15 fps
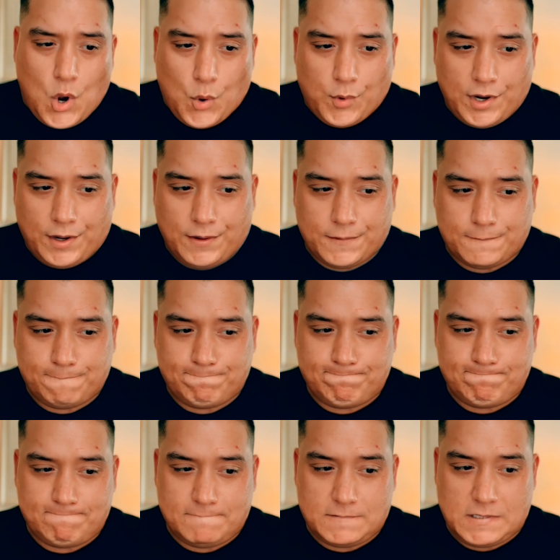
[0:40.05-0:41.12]
Well,
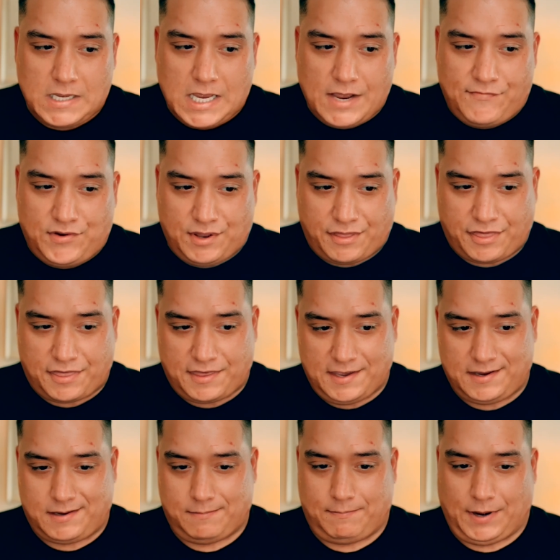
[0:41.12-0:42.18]
if you
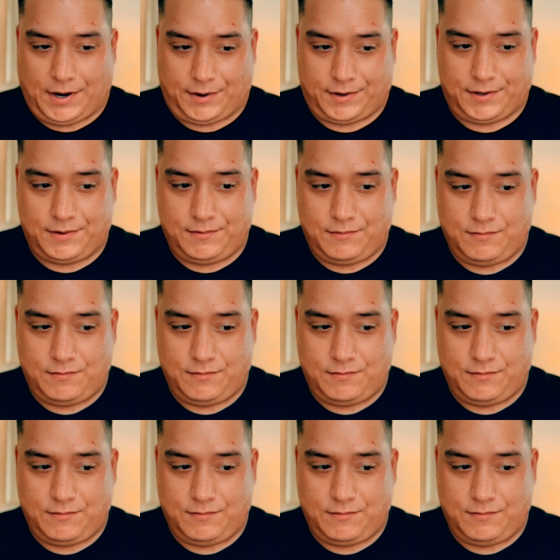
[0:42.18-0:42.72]
think about it,